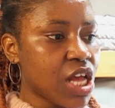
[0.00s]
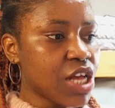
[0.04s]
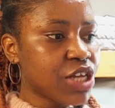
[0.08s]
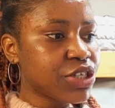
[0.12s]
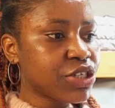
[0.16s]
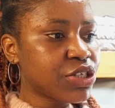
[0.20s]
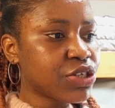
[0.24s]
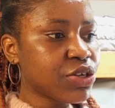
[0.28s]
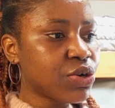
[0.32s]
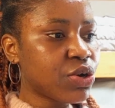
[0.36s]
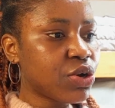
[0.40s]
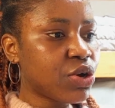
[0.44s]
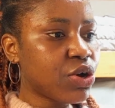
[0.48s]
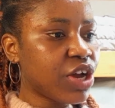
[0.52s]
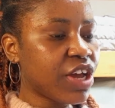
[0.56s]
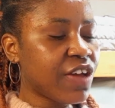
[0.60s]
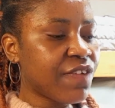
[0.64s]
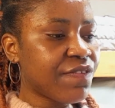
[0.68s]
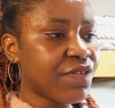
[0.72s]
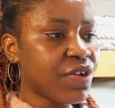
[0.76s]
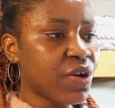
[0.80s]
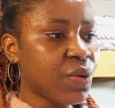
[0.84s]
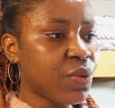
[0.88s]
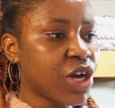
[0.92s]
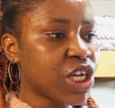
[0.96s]
So going
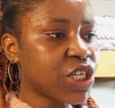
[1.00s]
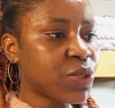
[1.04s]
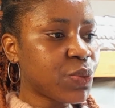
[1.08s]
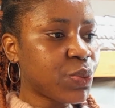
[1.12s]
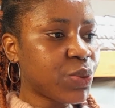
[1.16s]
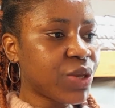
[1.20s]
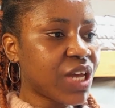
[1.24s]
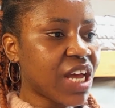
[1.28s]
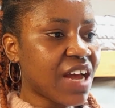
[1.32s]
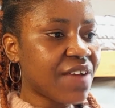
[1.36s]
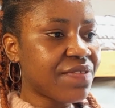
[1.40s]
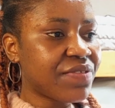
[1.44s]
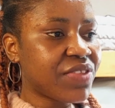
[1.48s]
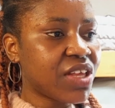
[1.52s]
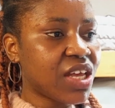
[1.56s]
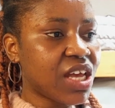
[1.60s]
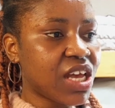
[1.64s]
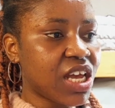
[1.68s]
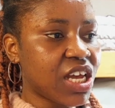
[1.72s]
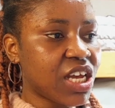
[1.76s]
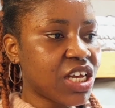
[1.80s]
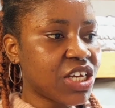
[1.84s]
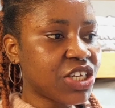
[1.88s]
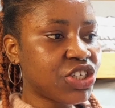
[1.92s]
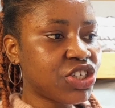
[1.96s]
forward, we have the
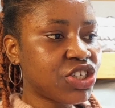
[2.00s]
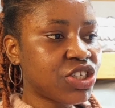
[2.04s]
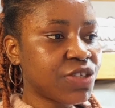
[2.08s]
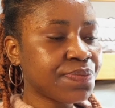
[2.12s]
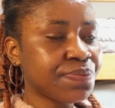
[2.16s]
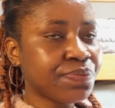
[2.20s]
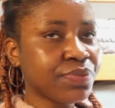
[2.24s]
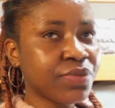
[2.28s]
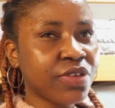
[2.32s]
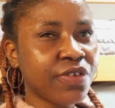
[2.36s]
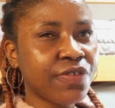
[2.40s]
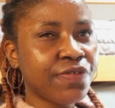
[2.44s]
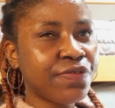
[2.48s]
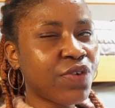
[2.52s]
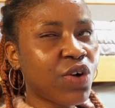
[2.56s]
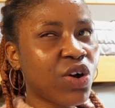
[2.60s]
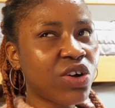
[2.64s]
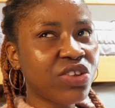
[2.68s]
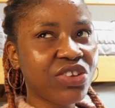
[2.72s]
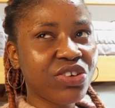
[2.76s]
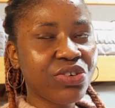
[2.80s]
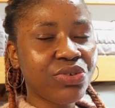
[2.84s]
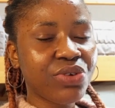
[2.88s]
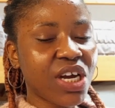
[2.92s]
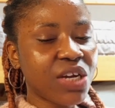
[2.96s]
age. For
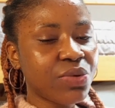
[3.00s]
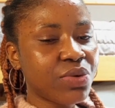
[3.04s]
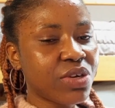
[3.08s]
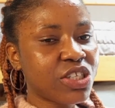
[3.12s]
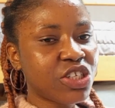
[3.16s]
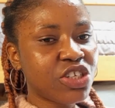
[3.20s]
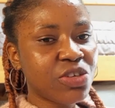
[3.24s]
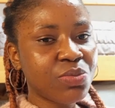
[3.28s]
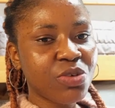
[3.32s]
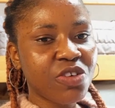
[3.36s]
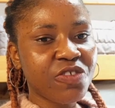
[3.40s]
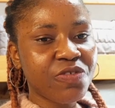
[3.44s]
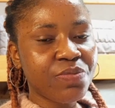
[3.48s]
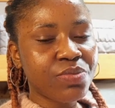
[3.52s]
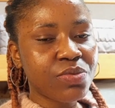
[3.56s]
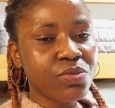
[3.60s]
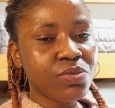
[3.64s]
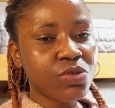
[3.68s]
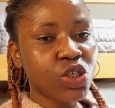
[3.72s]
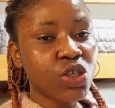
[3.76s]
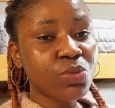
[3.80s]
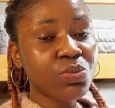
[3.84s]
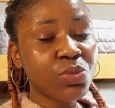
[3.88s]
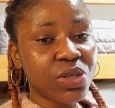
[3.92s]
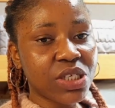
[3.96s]
undergraduate,
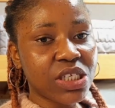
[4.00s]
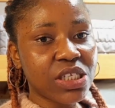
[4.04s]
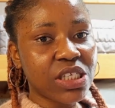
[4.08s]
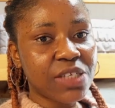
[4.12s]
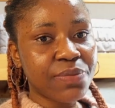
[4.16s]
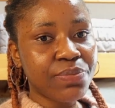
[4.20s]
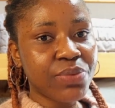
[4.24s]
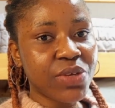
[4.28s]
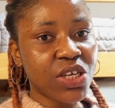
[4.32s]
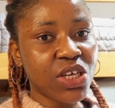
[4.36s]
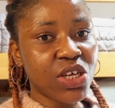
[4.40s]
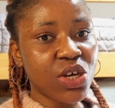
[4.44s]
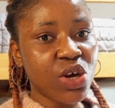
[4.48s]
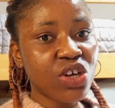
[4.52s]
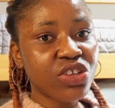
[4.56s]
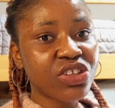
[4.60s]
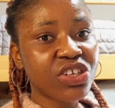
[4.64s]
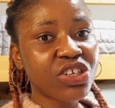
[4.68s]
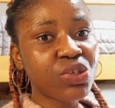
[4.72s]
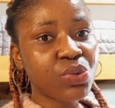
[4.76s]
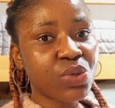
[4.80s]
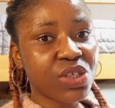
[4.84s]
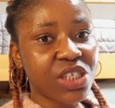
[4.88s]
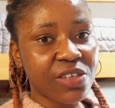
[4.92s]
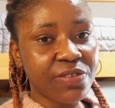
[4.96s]
you must be
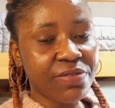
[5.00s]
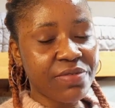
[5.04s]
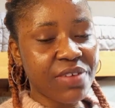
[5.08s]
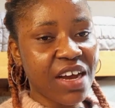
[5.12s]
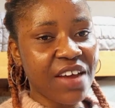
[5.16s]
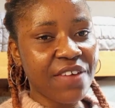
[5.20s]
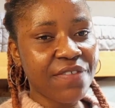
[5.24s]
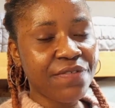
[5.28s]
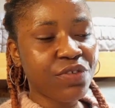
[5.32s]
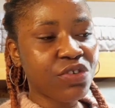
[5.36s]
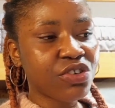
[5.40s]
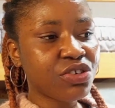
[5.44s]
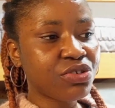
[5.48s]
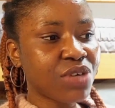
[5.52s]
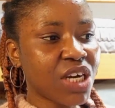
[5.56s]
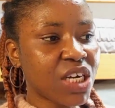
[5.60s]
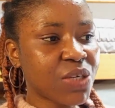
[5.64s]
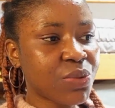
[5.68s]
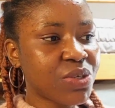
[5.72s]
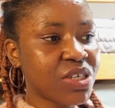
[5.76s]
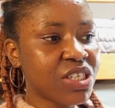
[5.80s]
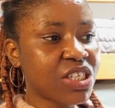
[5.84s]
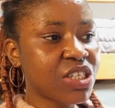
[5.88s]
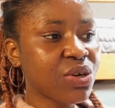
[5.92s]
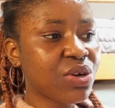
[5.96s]
under 25. For
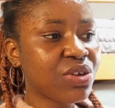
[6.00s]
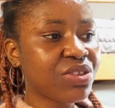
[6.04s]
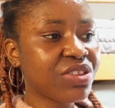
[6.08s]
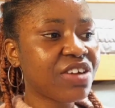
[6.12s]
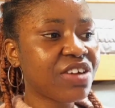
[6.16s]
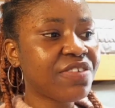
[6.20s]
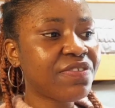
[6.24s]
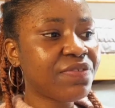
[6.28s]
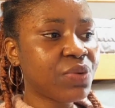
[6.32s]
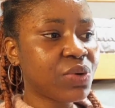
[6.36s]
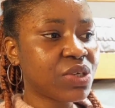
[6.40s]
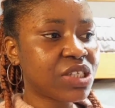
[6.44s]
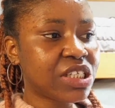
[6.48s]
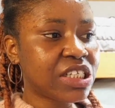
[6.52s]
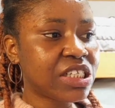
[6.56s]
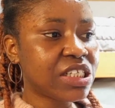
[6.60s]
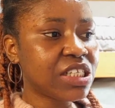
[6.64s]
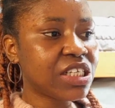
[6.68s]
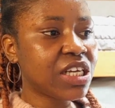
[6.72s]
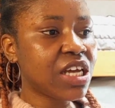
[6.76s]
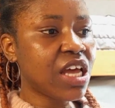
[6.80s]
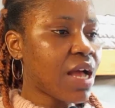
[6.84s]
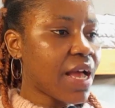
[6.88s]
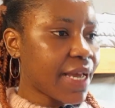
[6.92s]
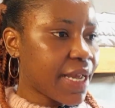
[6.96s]
graduates, under
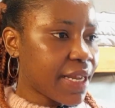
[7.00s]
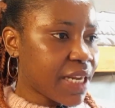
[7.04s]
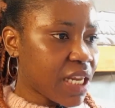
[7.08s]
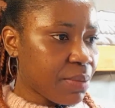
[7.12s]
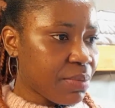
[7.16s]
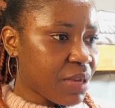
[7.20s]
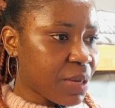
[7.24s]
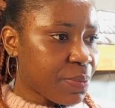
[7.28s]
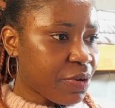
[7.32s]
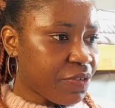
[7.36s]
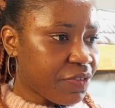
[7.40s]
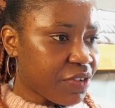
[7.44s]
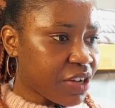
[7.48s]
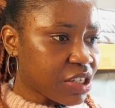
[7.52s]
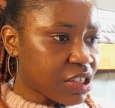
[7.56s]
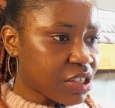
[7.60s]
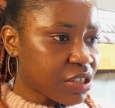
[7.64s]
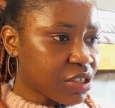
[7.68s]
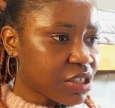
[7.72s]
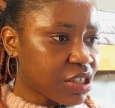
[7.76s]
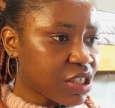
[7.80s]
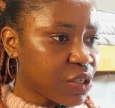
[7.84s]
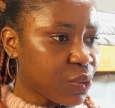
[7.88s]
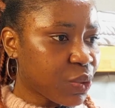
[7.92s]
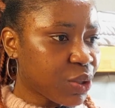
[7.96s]
40. Academic
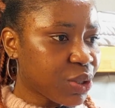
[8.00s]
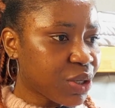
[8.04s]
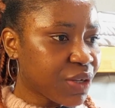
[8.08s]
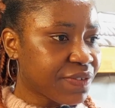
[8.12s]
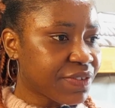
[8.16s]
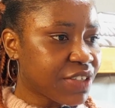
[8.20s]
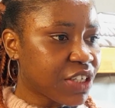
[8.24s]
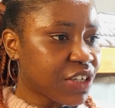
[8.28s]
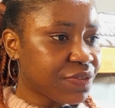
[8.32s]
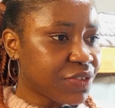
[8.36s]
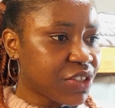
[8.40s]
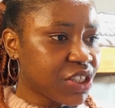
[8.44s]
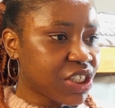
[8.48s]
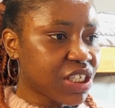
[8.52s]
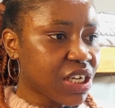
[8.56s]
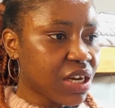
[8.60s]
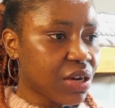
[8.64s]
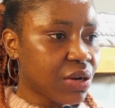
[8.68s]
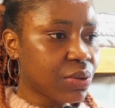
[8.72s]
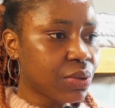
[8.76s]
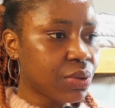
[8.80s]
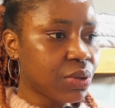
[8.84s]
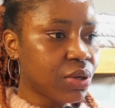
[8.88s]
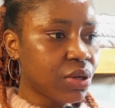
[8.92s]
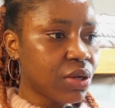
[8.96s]
professors in one of the
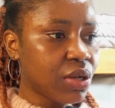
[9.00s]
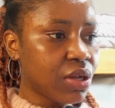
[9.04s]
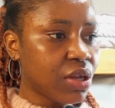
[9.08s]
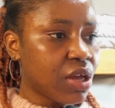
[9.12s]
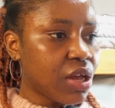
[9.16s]
official